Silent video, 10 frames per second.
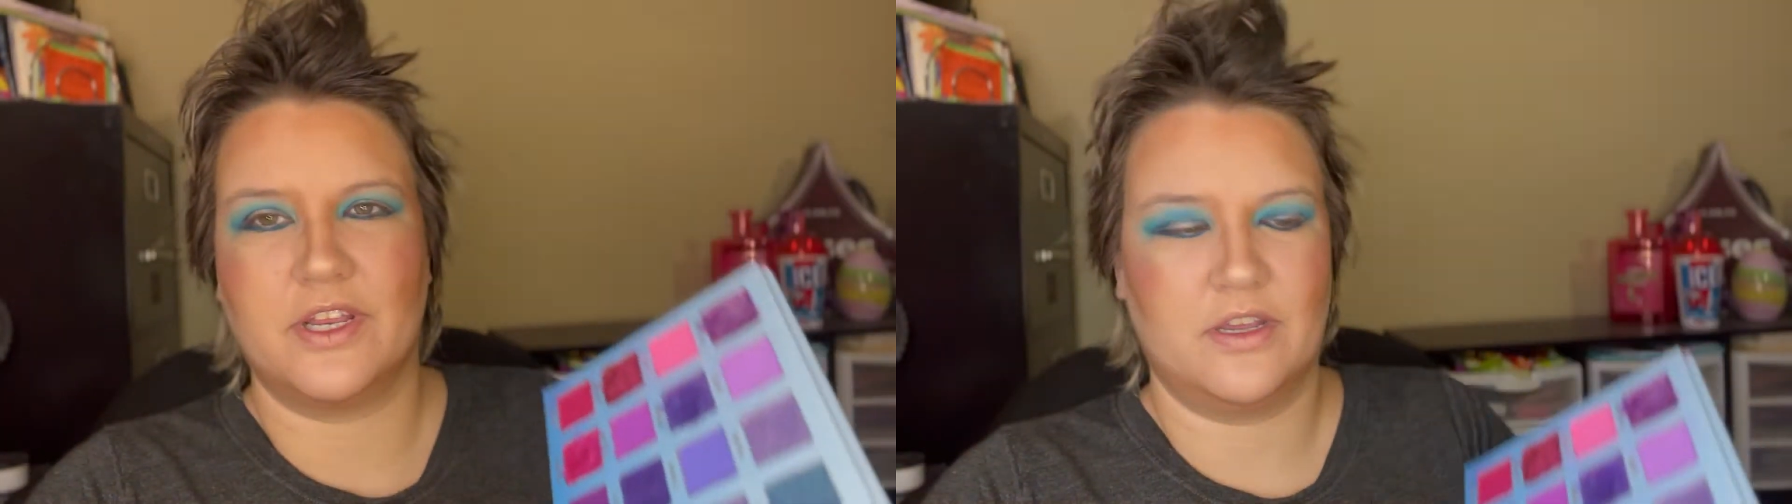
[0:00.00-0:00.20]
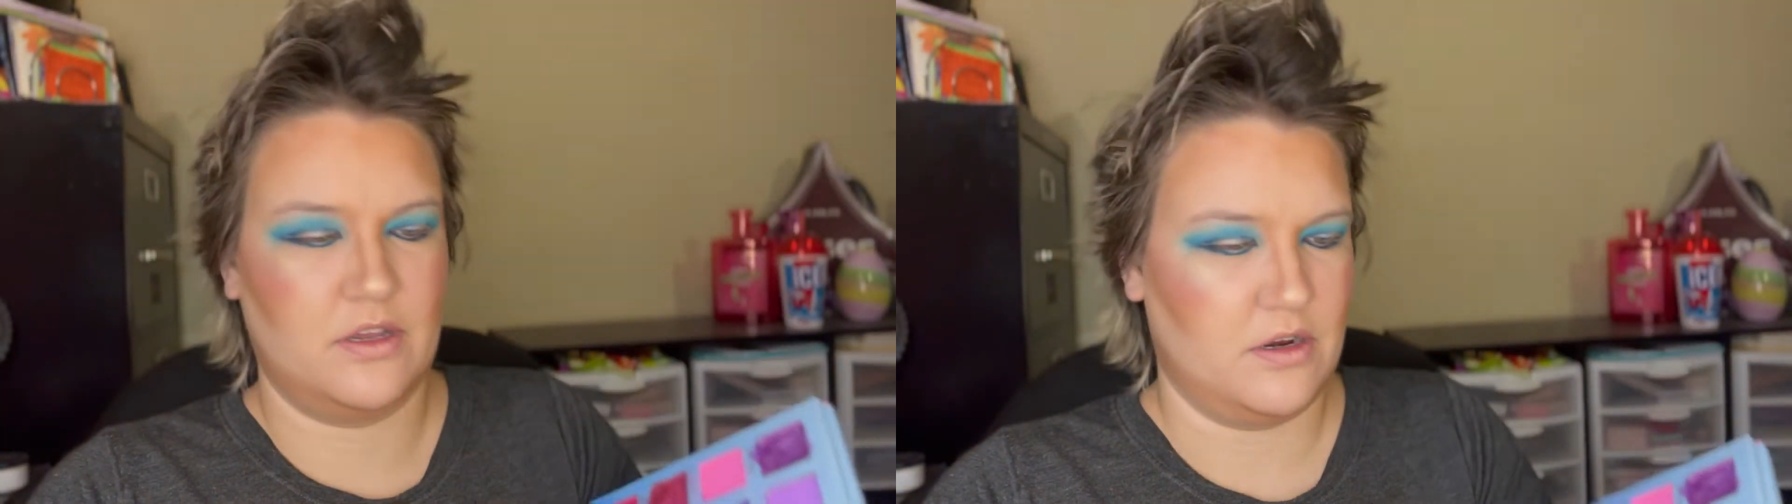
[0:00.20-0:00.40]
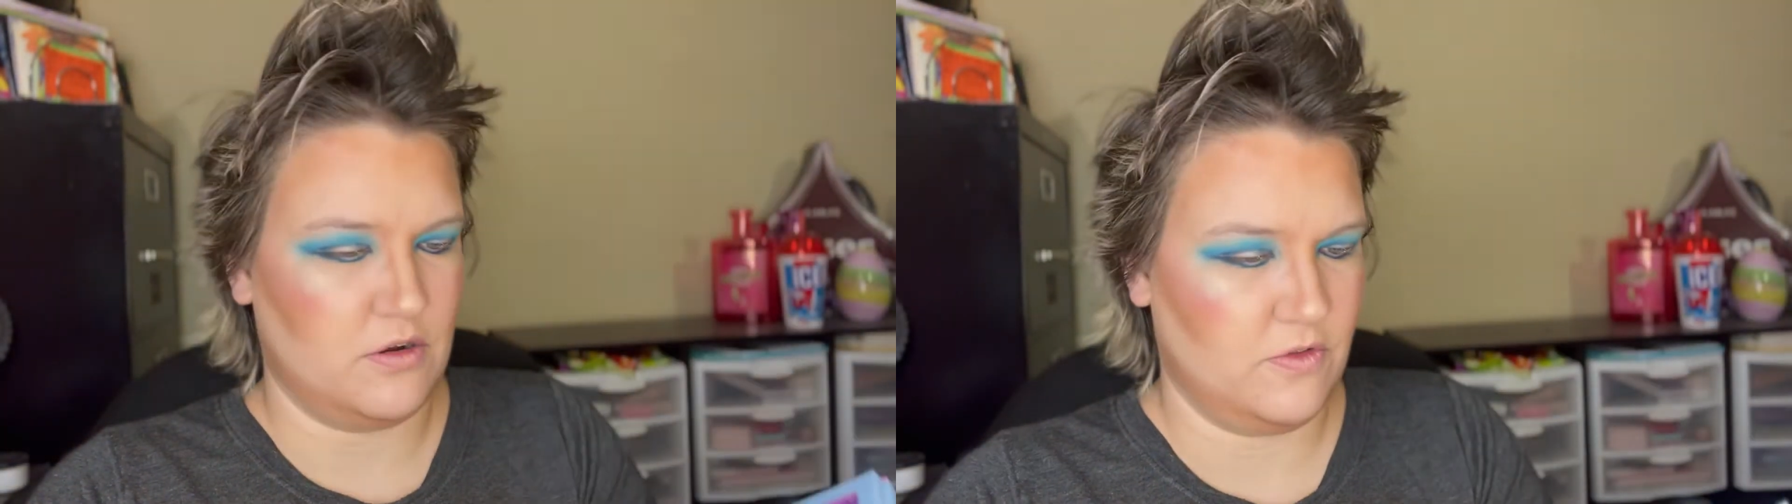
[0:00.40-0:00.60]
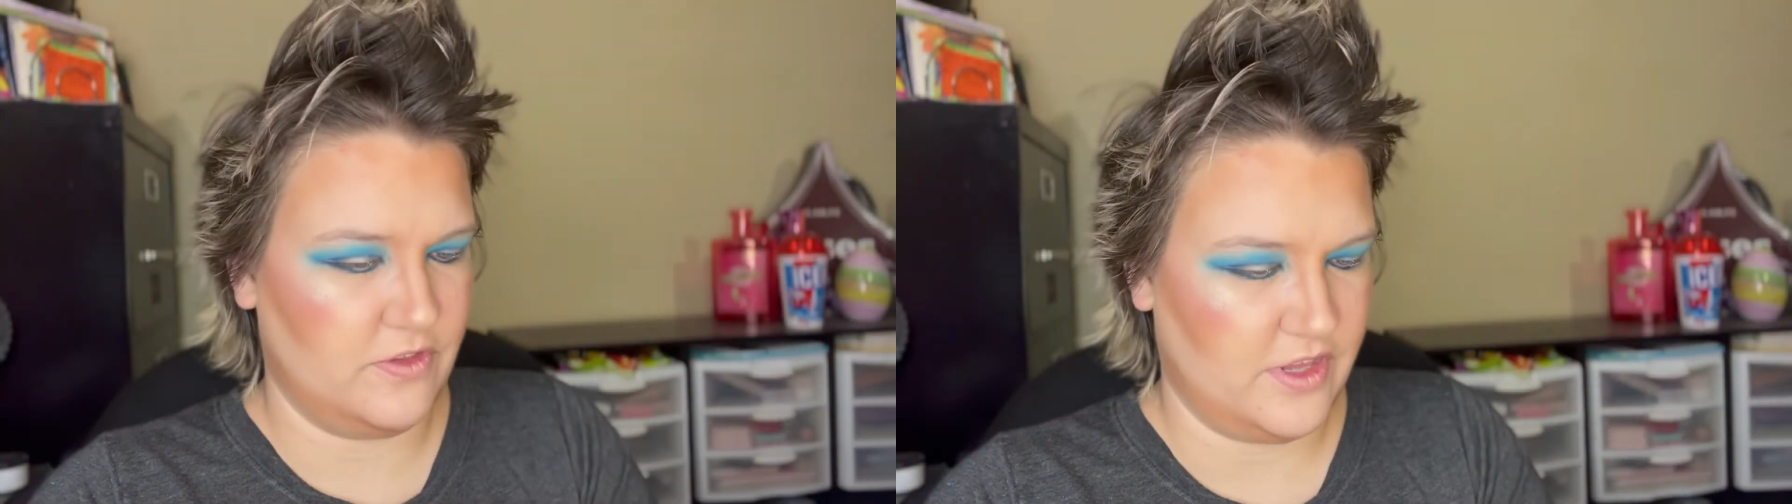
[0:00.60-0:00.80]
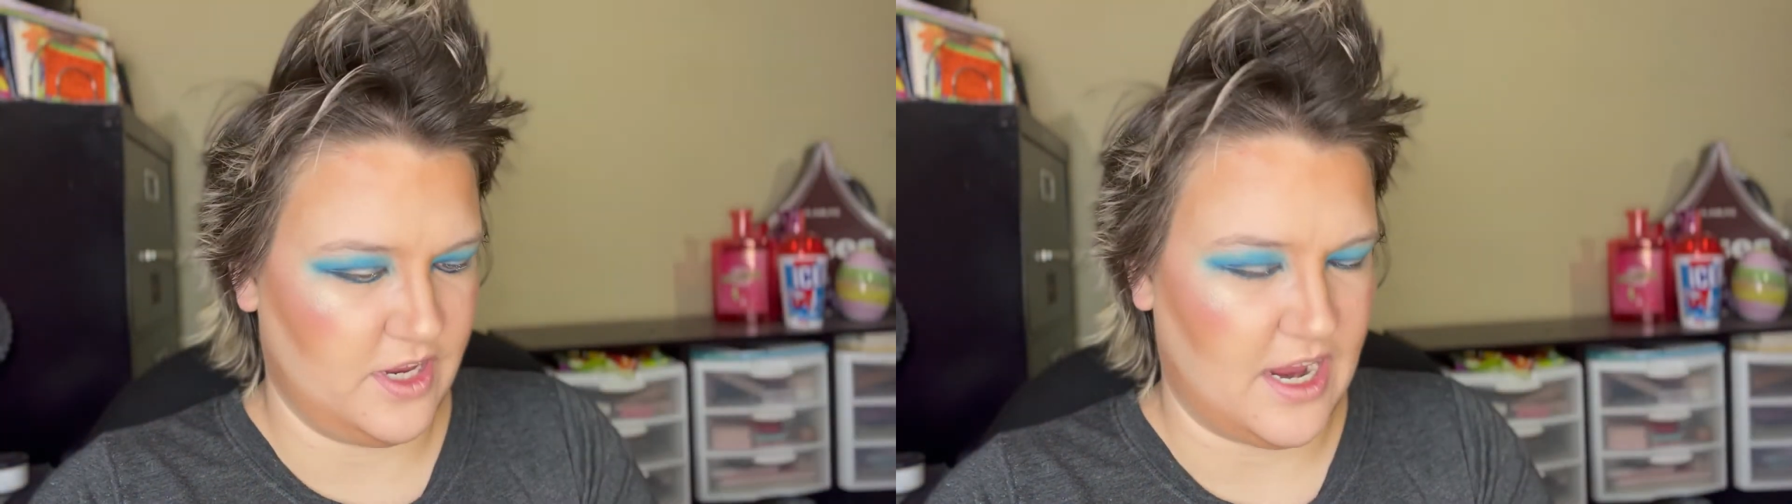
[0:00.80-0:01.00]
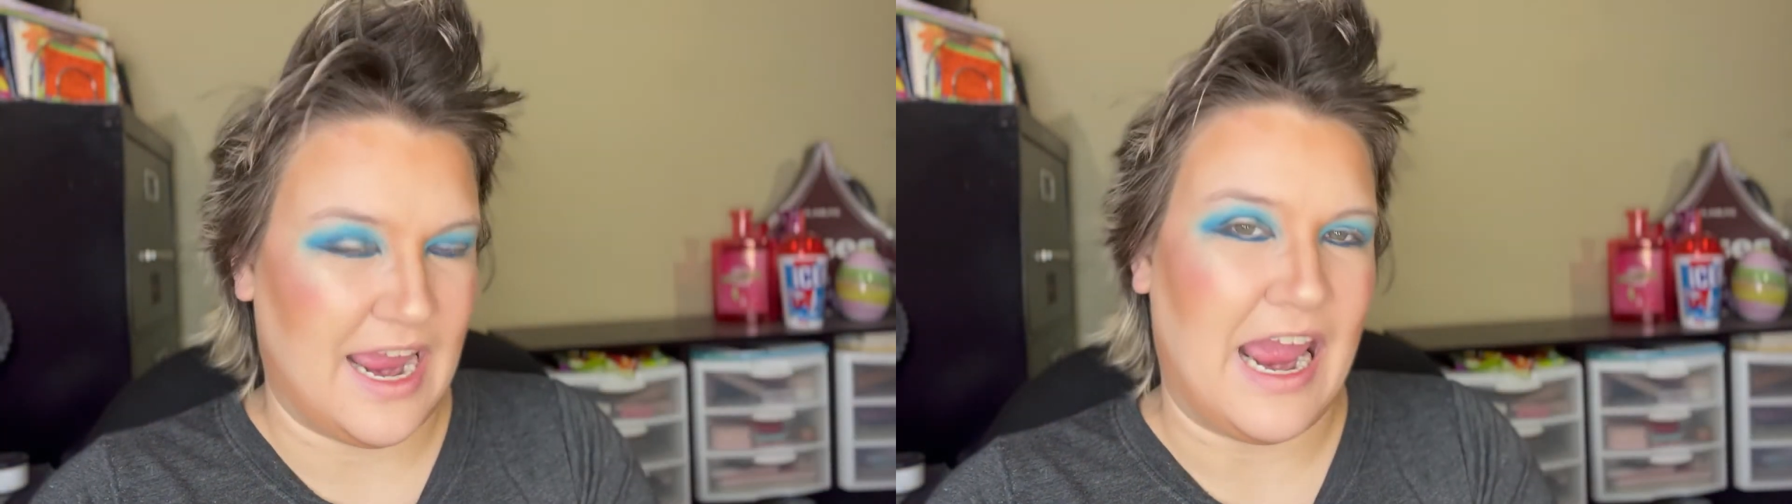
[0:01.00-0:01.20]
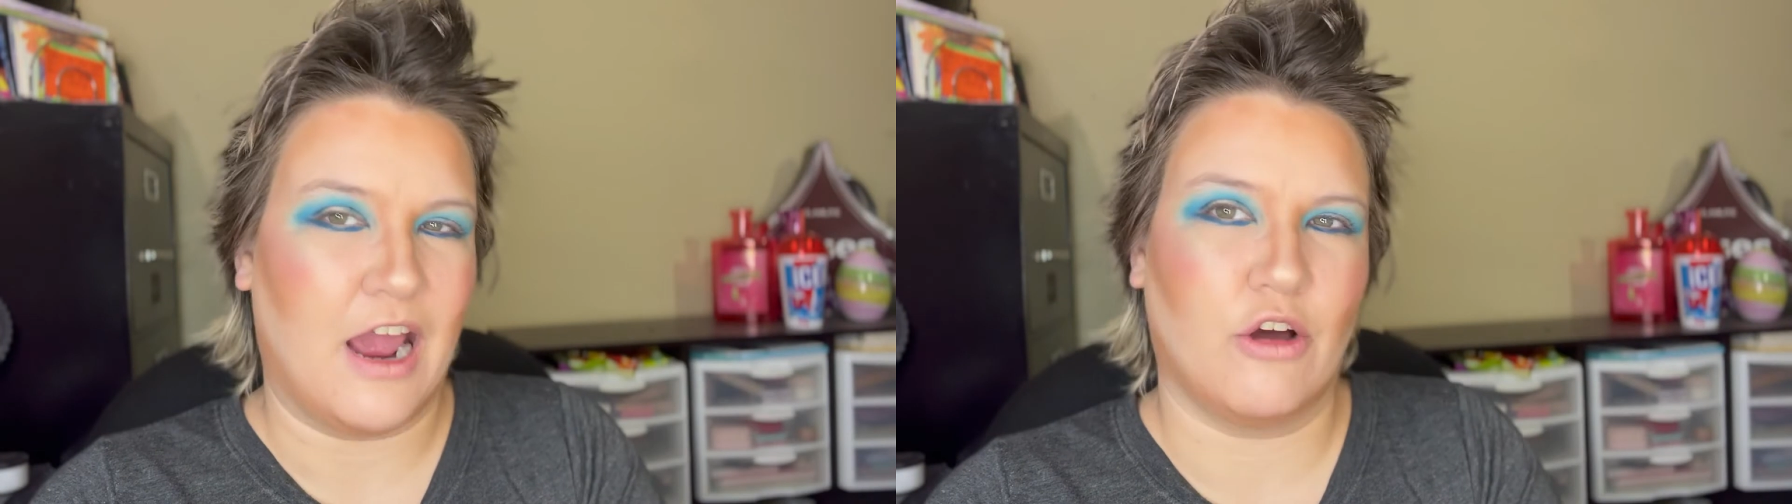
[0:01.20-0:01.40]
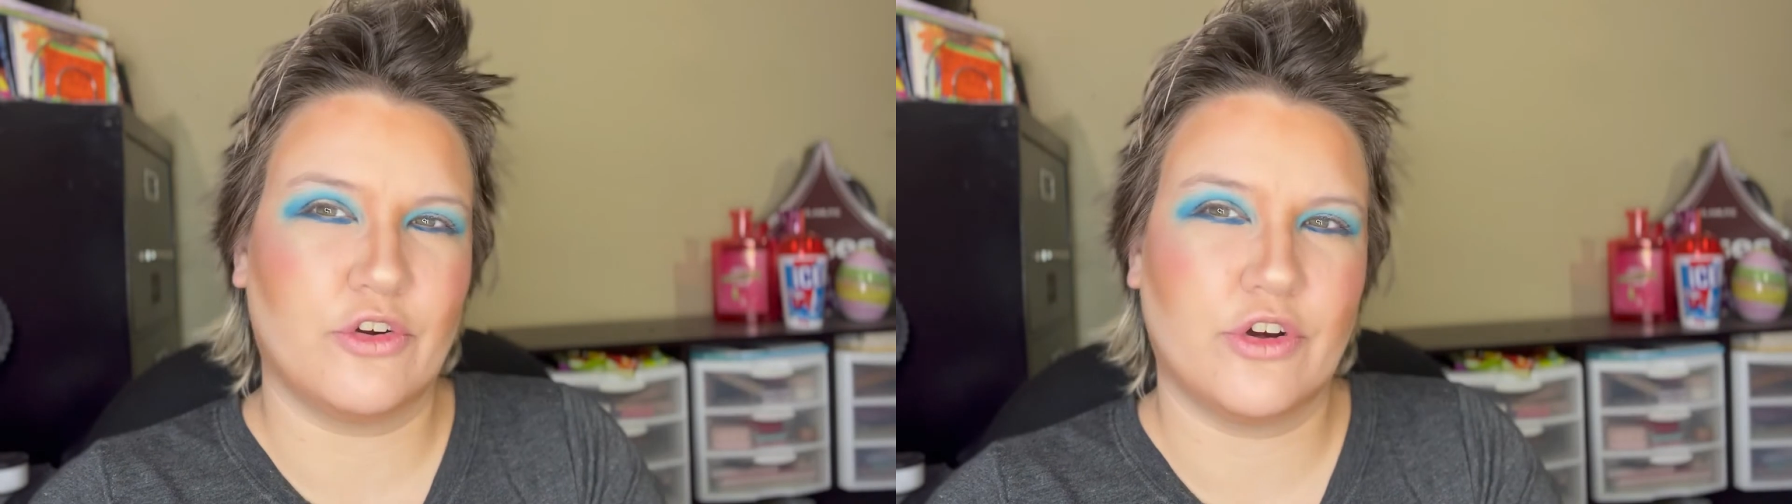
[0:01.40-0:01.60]
it on the
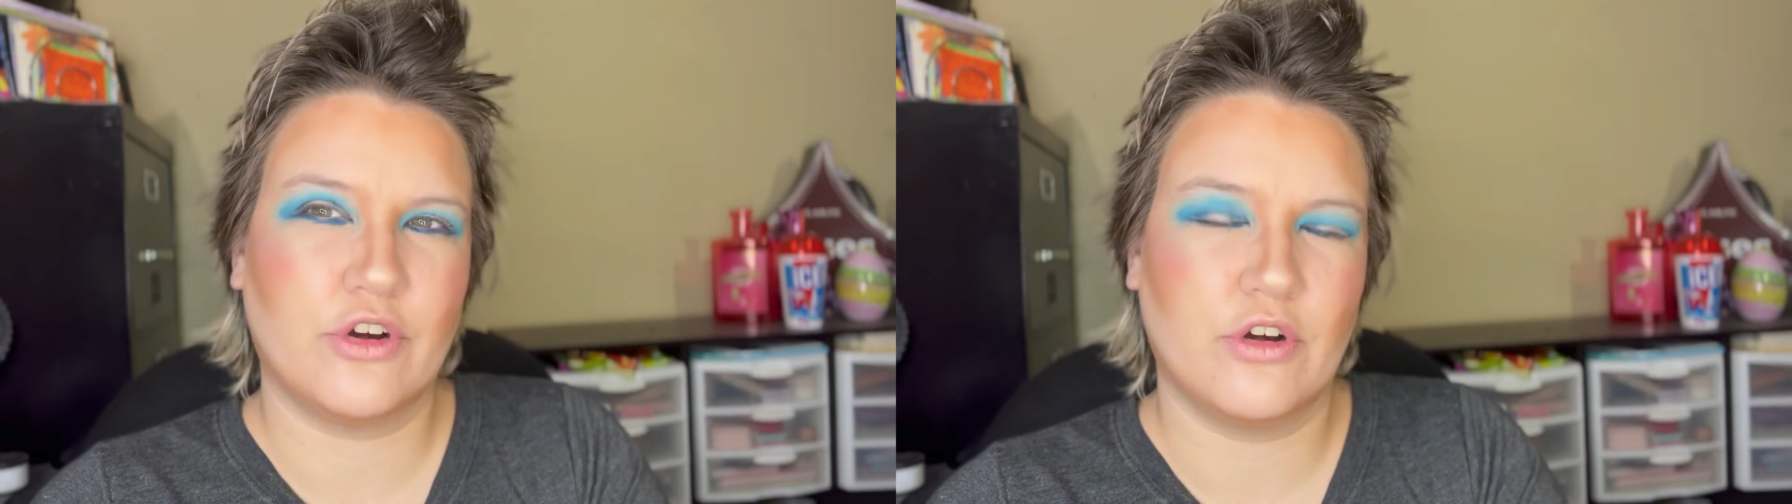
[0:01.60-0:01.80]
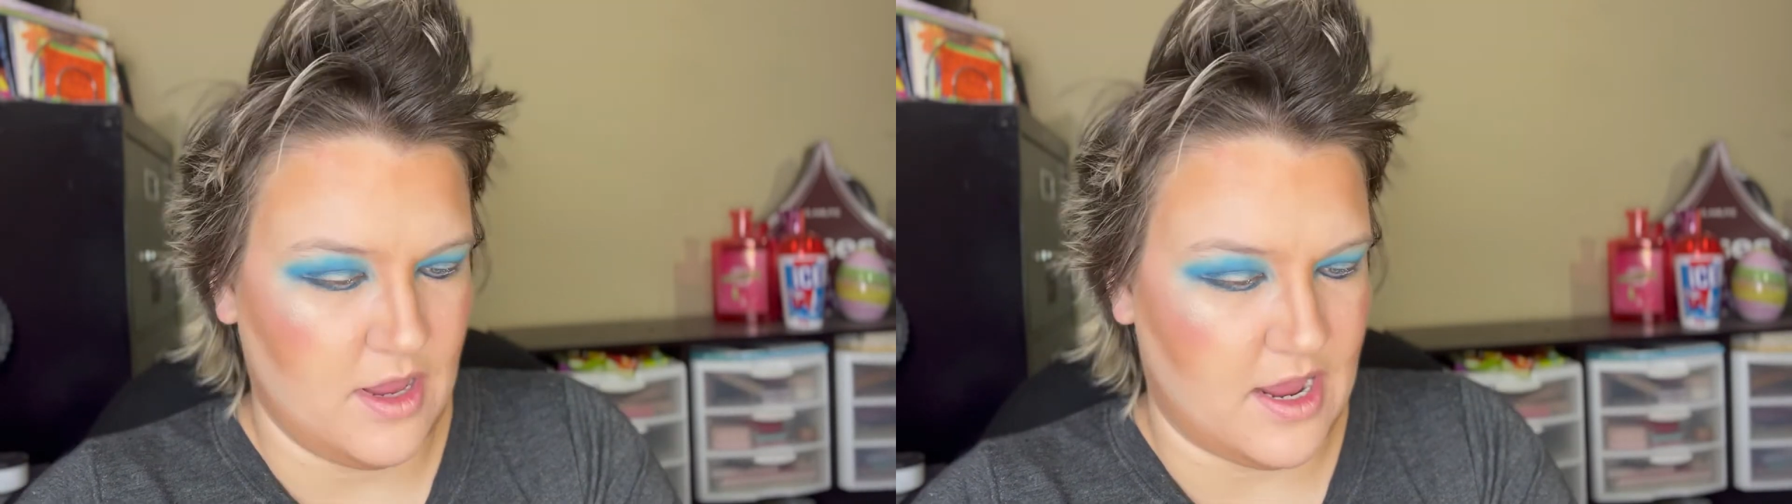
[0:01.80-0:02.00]
outer